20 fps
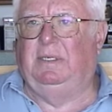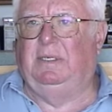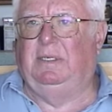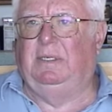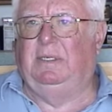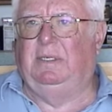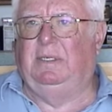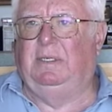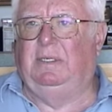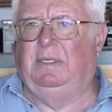The
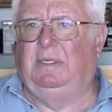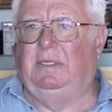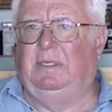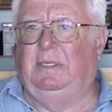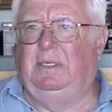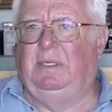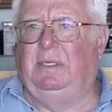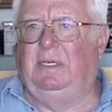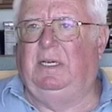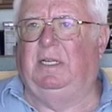get
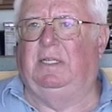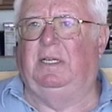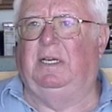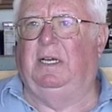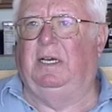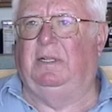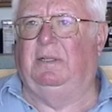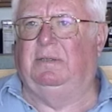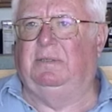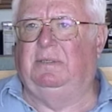the
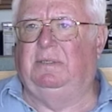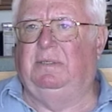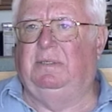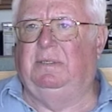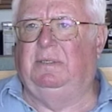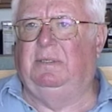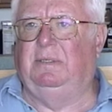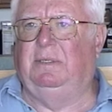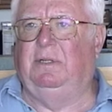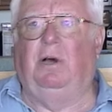Gillespie.
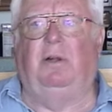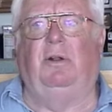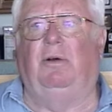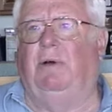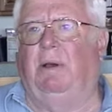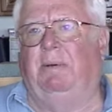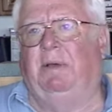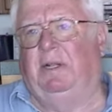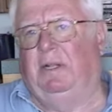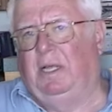Get-togethers.
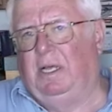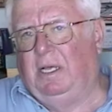No, no, I